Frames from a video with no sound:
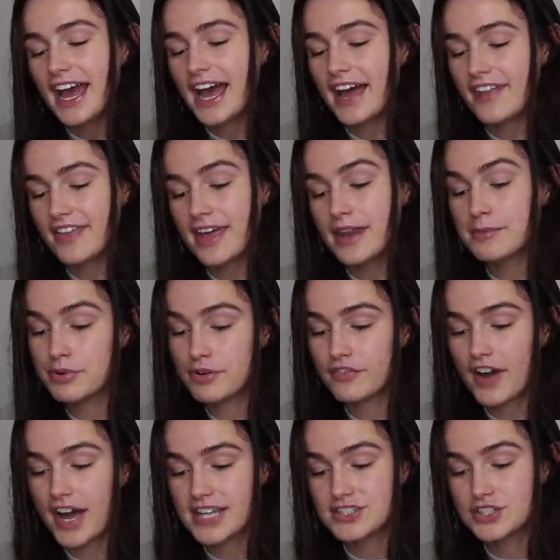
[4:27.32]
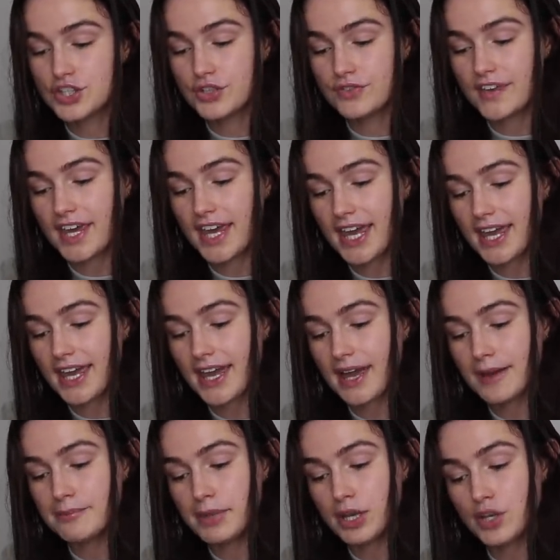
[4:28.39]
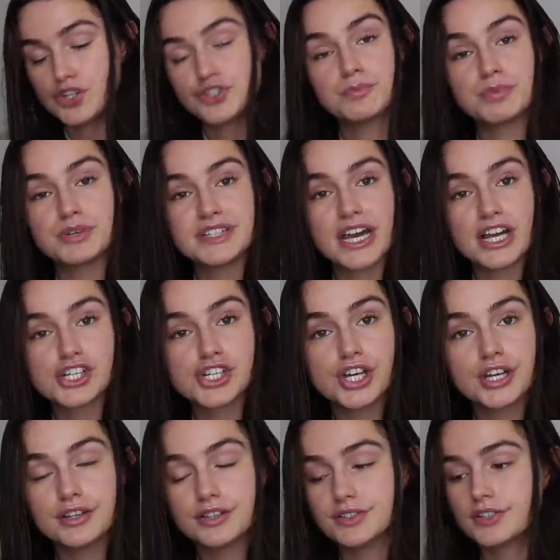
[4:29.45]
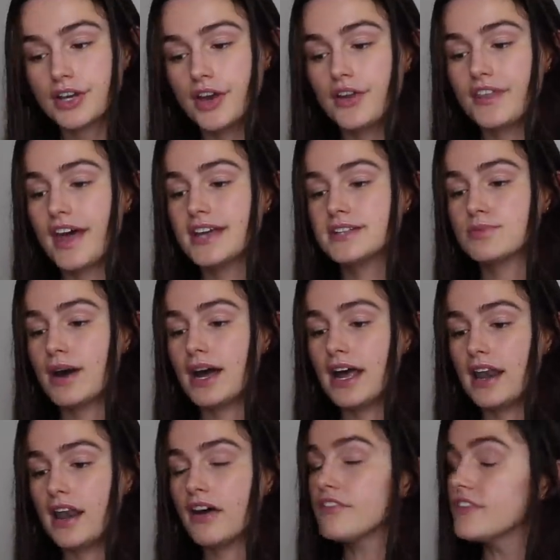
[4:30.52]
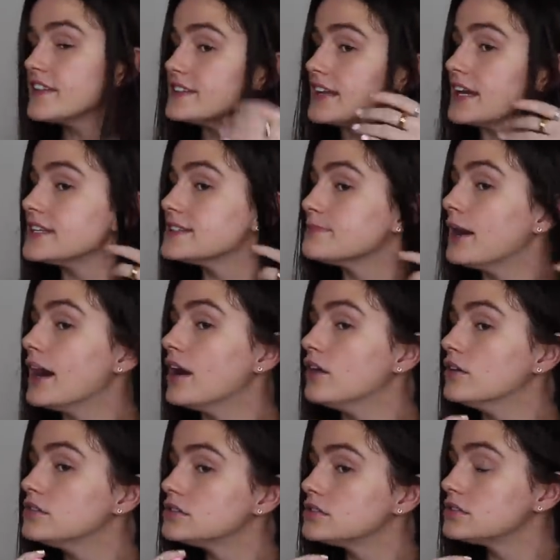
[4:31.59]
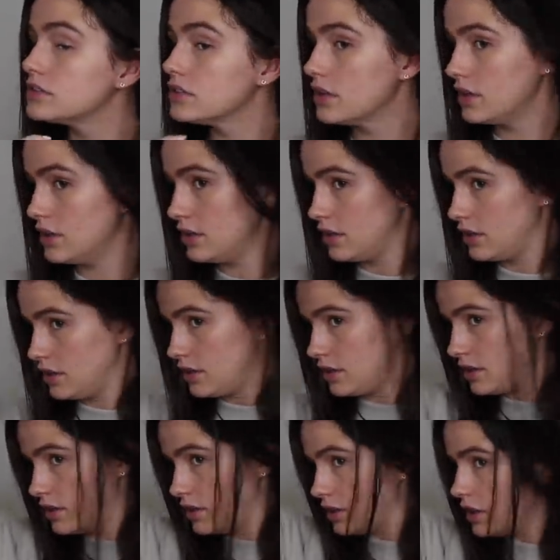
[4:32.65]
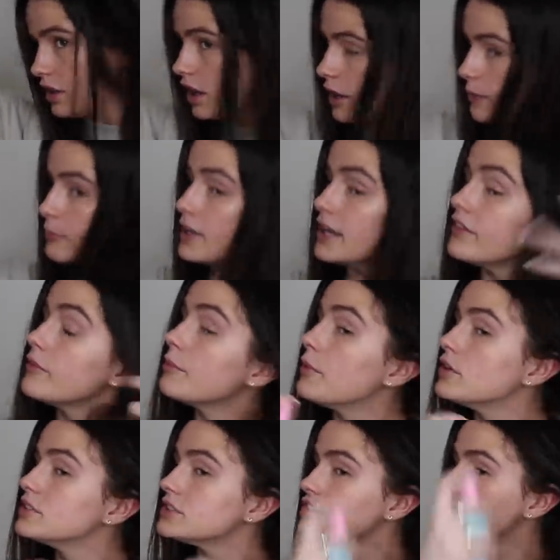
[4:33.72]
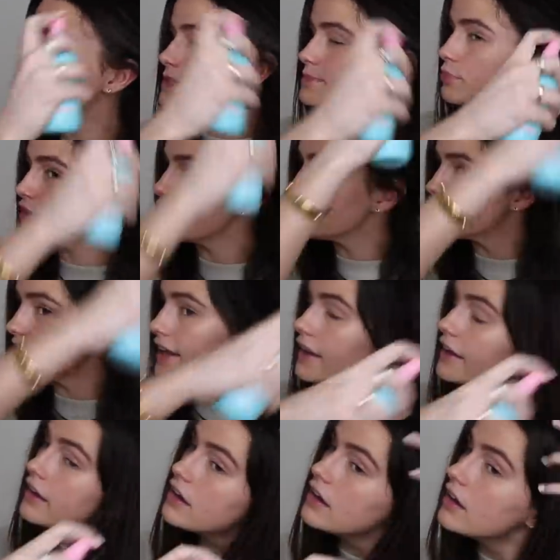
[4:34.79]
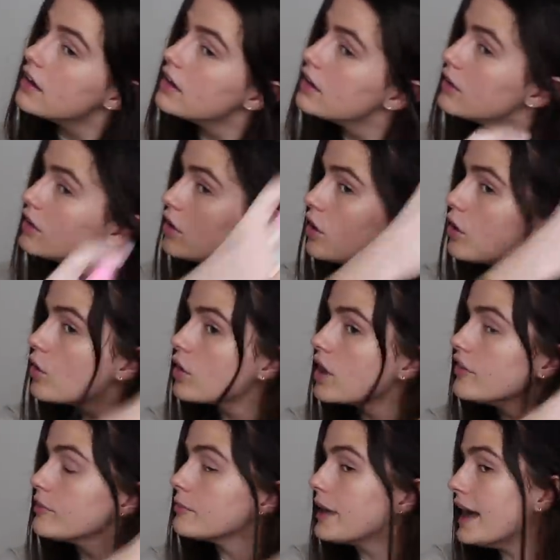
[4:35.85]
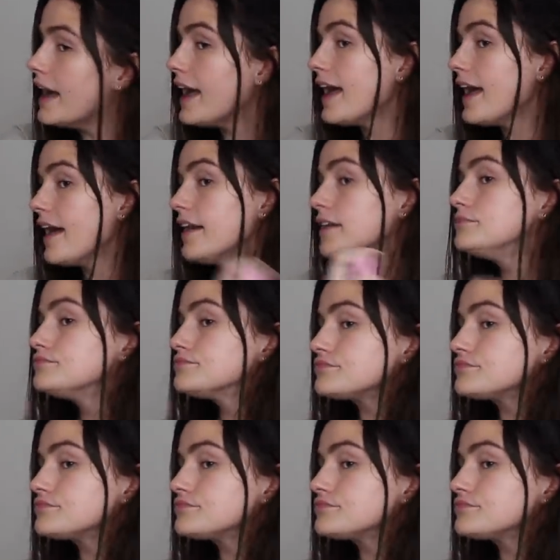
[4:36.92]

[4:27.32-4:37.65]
And then provides U V heat and pollution protection. So that is why I love this, and it smells unbelievable. So I just spritz it all over my hair.